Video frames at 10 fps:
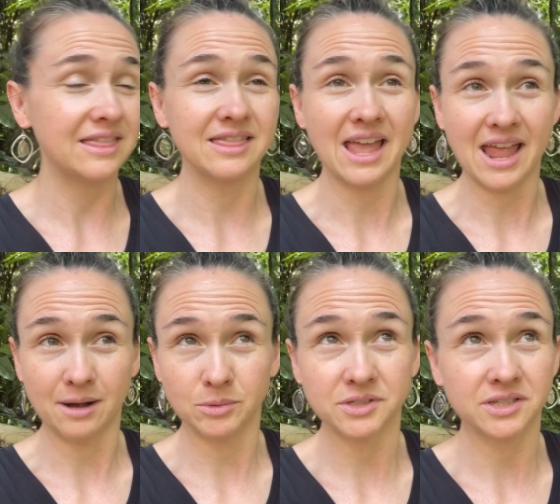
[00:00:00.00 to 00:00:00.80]
the
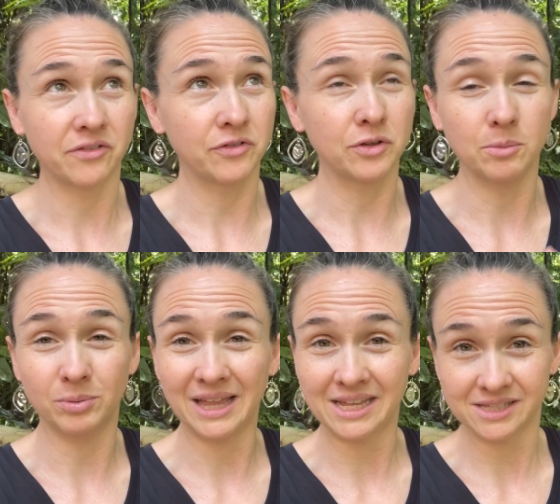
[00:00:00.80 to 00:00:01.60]
animals suffer, the
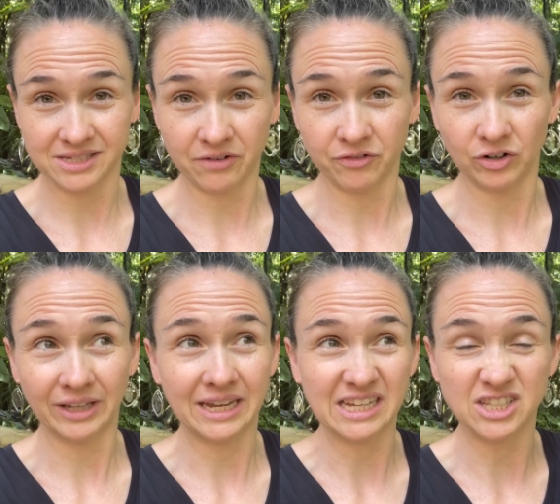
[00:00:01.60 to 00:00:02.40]
plants suffer,
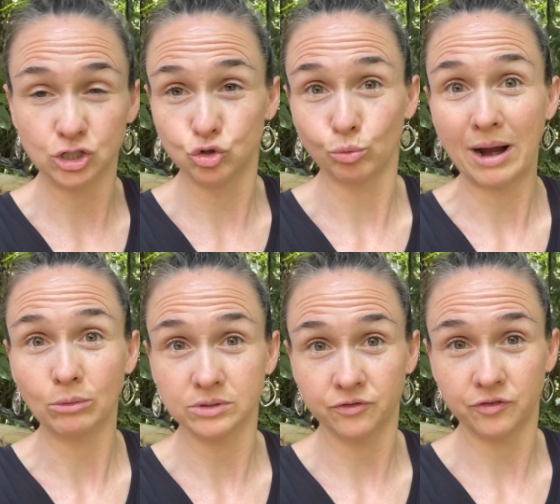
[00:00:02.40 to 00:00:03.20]
like it's a
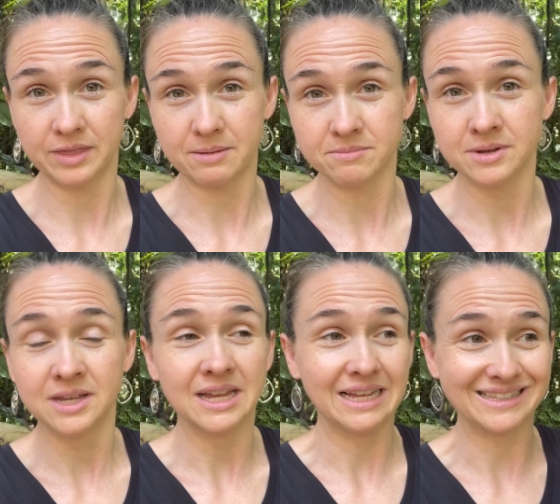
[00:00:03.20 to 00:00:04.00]
drought for them.
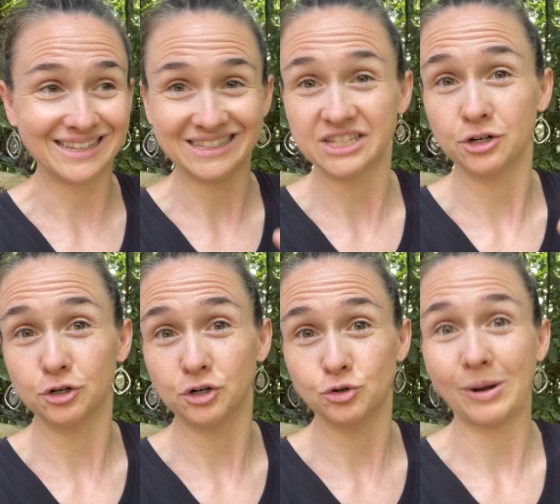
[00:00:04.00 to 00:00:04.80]
It's considered
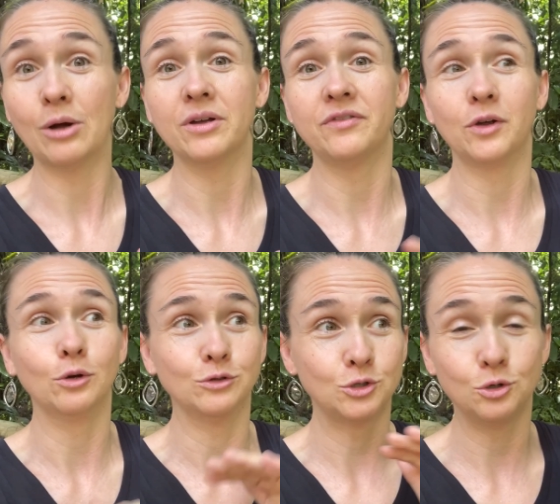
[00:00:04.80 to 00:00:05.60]
a drought if it
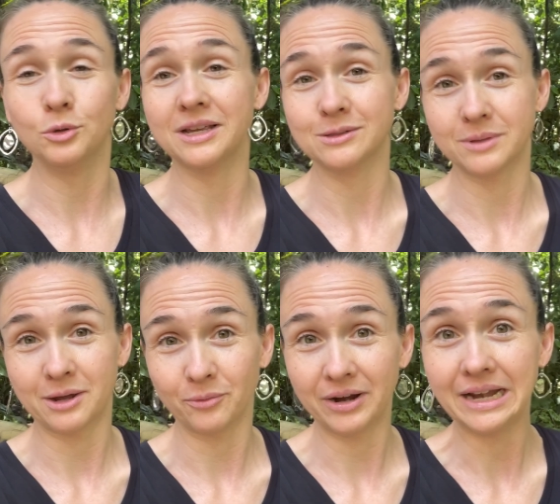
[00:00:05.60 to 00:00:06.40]
goes two days
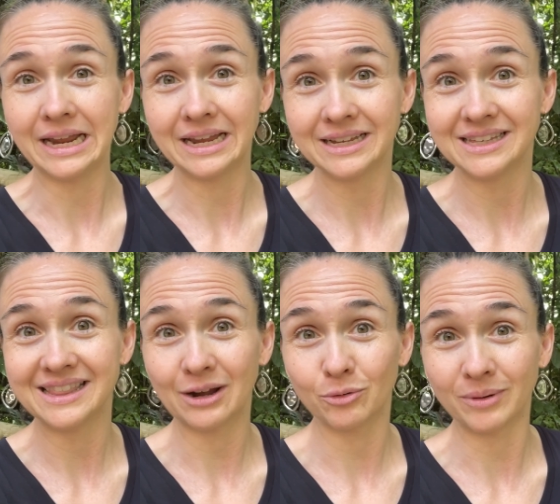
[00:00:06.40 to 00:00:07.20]
without raining. Isn't
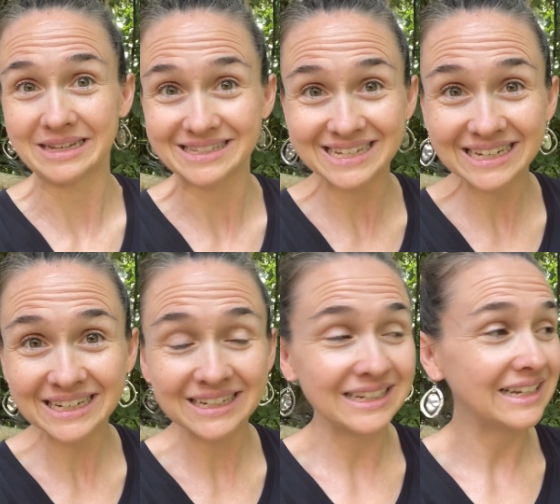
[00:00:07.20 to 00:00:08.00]
that crazy?
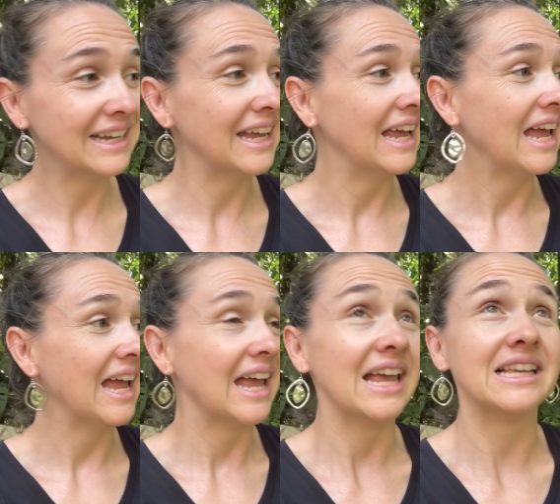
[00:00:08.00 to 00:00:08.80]

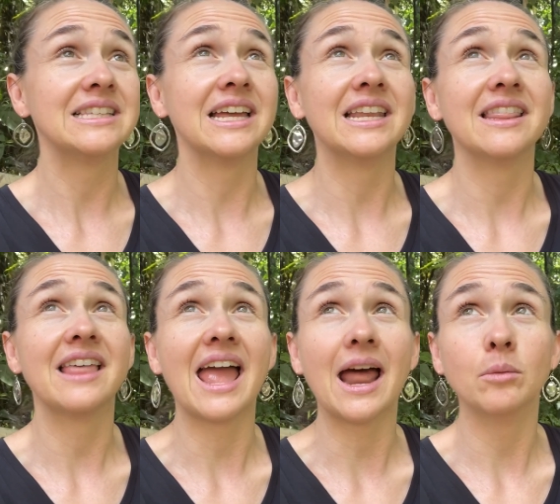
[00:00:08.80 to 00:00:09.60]
He said
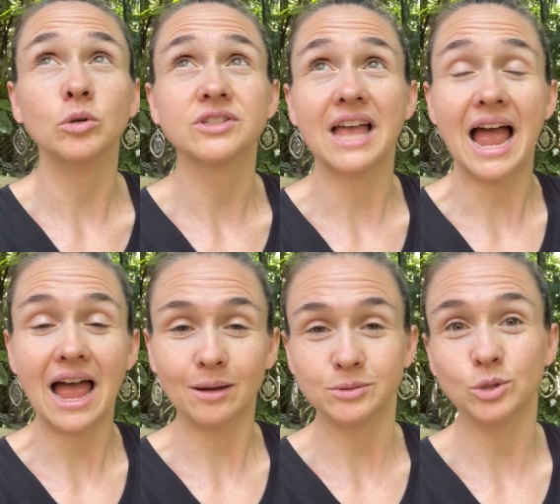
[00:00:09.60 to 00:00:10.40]
the animals
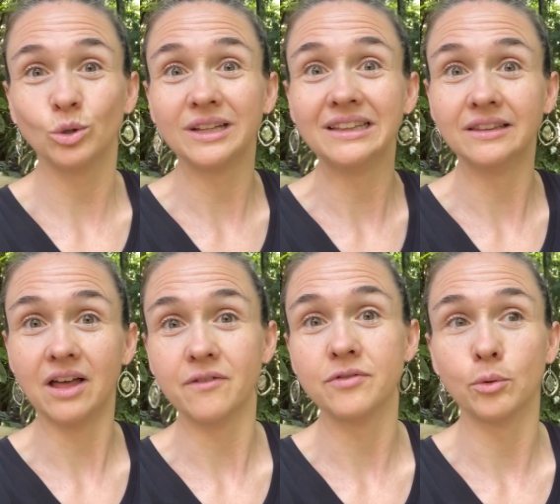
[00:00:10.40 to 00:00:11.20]
absolutely
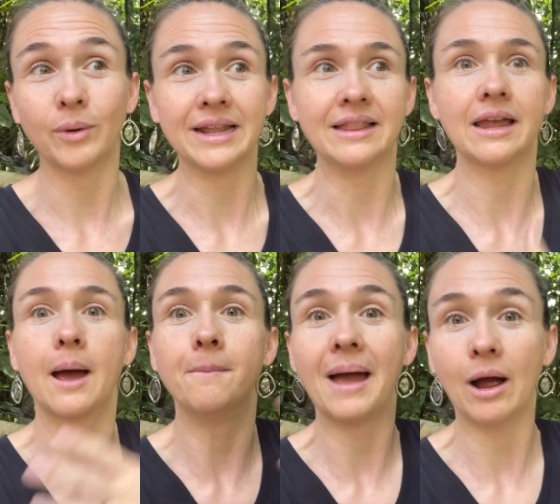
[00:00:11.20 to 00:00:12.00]
love the rain. They
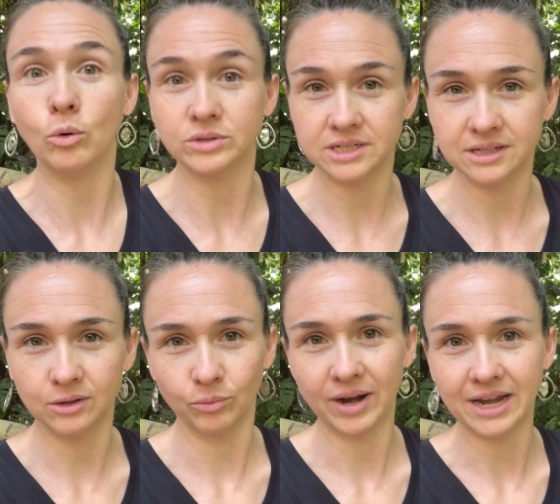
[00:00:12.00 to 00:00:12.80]
come out in the
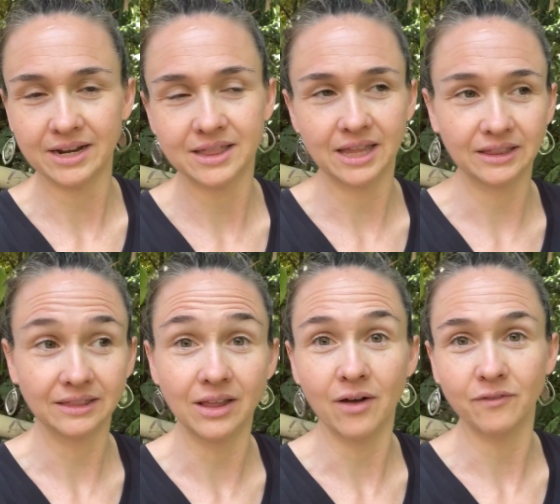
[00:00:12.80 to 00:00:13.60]
rain. They
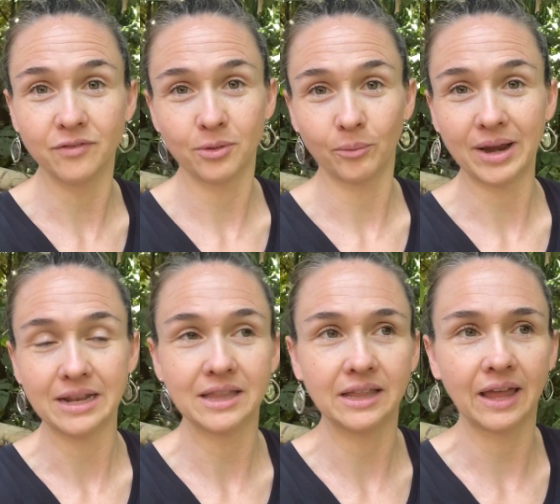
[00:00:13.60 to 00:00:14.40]
love the rain.
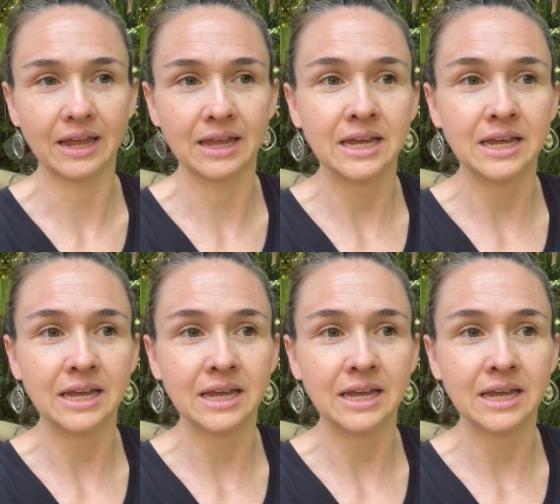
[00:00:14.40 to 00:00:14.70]
They like,